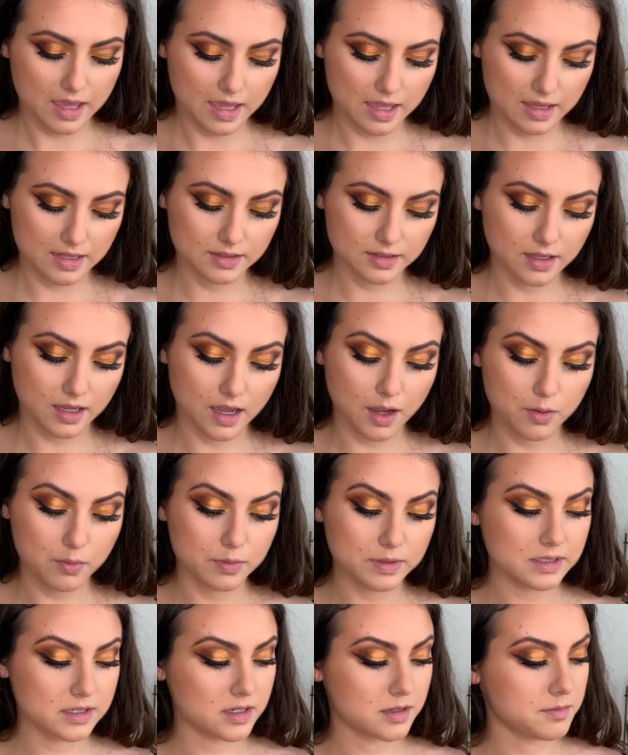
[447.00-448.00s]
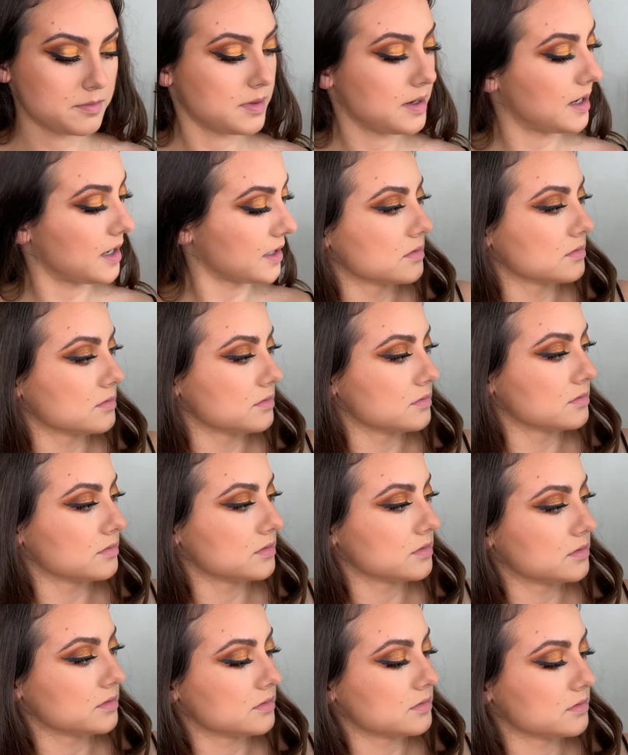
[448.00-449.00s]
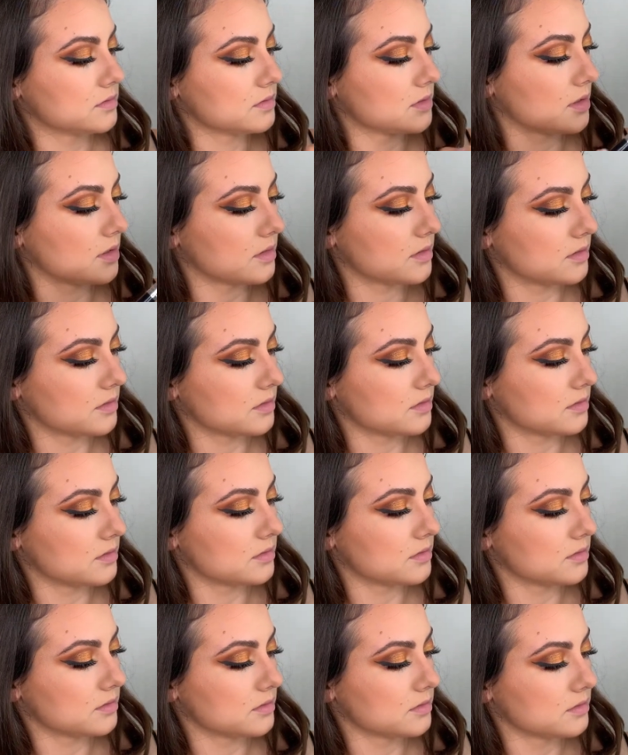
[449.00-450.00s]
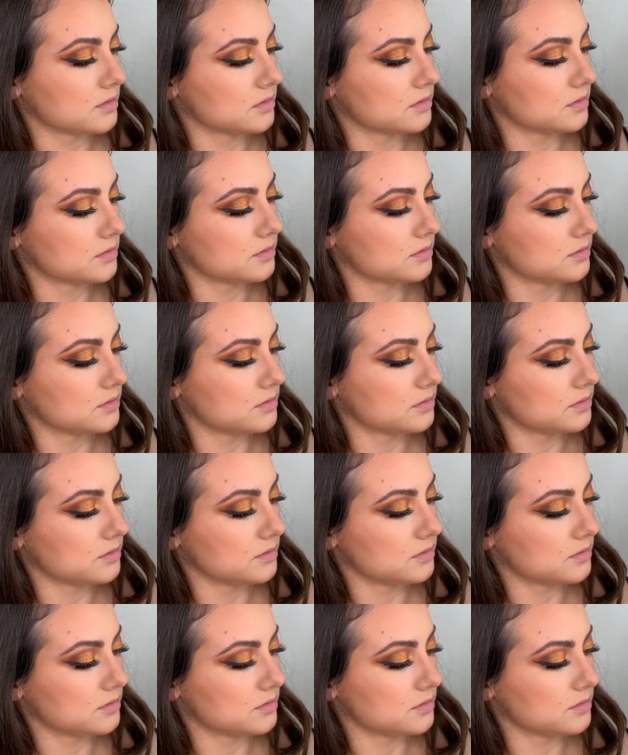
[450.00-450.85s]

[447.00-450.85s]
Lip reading: And I will combine Seashell and Tahiti.